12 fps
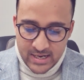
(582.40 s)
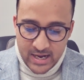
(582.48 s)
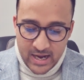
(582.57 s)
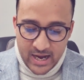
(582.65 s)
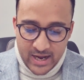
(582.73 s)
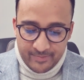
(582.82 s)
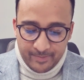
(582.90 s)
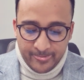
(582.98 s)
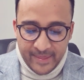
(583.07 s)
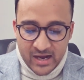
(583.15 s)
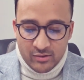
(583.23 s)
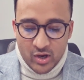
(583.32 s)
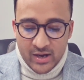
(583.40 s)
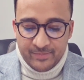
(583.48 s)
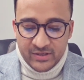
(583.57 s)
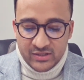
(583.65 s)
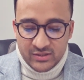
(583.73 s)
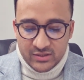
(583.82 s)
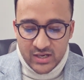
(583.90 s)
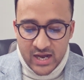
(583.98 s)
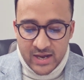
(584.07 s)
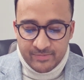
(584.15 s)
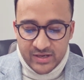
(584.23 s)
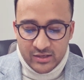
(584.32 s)
Now, I've been
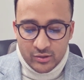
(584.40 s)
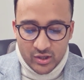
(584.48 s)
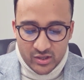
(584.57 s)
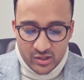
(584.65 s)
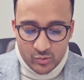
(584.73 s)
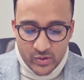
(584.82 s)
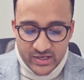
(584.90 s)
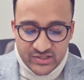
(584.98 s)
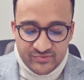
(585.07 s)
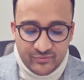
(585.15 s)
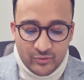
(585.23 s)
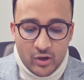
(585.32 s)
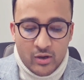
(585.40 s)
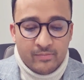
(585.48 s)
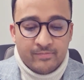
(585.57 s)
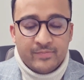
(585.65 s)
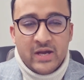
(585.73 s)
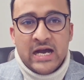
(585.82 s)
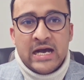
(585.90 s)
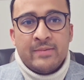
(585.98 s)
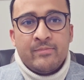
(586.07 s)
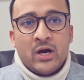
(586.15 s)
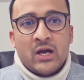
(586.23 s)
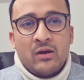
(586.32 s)
getting a lot of requests from
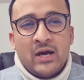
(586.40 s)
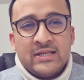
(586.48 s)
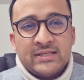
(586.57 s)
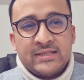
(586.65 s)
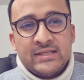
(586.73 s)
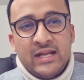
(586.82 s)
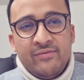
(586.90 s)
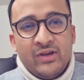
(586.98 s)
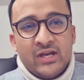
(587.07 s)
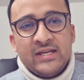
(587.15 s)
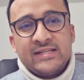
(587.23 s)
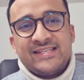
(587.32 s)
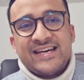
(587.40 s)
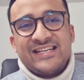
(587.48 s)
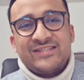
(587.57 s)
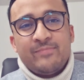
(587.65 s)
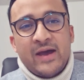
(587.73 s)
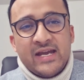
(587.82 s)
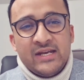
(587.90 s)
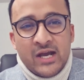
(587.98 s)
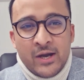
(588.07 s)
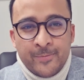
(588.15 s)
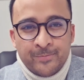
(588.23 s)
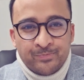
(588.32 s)
my clients living in
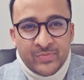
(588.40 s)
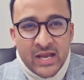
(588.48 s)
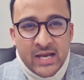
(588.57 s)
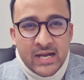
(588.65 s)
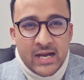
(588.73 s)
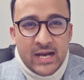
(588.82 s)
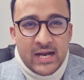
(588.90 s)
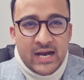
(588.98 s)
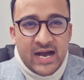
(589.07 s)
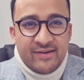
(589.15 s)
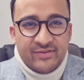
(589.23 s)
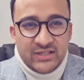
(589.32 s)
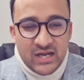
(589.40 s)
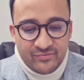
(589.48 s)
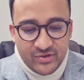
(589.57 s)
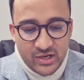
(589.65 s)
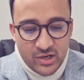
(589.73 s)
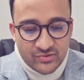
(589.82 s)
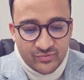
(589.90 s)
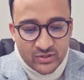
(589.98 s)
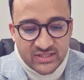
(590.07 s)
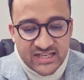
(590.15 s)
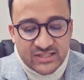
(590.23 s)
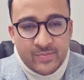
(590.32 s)
Tasmania. I haven't done videos for
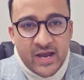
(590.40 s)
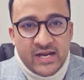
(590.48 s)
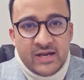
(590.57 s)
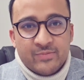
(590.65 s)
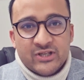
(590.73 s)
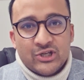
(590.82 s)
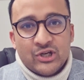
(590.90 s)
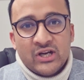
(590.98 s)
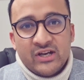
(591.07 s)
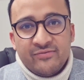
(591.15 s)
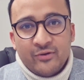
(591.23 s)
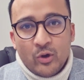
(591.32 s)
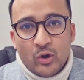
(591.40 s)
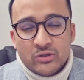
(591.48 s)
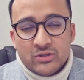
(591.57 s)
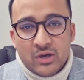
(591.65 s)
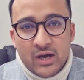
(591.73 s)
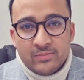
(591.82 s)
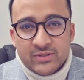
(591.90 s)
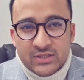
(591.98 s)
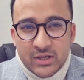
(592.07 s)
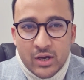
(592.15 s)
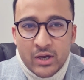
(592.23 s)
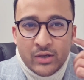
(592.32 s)
Tasmania particularly for a long time.
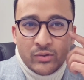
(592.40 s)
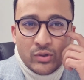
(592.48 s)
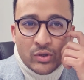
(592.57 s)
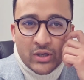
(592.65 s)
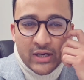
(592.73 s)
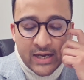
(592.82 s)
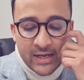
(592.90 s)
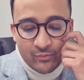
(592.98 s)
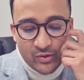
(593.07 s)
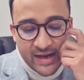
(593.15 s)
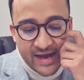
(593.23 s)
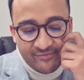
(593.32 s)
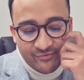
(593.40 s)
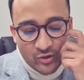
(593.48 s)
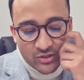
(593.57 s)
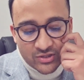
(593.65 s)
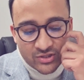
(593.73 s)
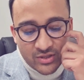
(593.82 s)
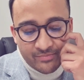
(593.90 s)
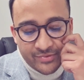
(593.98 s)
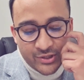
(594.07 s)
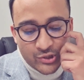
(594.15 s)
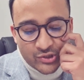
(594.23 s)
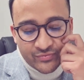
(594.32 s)
So look, we have got some
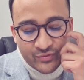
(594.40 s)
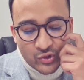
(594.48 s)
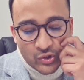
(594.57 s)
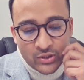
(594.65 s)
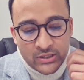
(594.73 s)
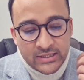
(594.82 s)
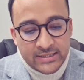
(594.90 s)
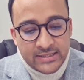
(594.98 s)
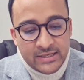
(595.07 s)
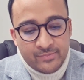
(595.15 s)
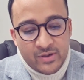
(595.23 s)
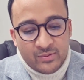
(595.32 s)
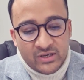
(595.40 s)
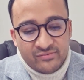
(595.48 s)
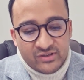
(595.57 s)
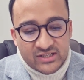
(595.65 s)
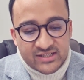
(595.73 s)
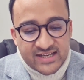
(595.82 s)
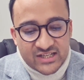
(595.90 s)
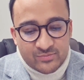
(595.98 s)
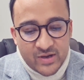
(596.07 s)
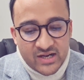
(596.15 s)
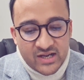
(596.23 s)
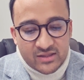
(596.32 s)
news for people living in
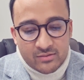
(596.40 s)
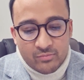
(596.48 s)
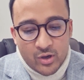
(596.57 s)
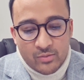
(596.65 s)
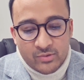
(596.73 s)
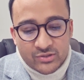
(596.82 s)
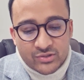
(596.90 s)
Tasmania at the moment.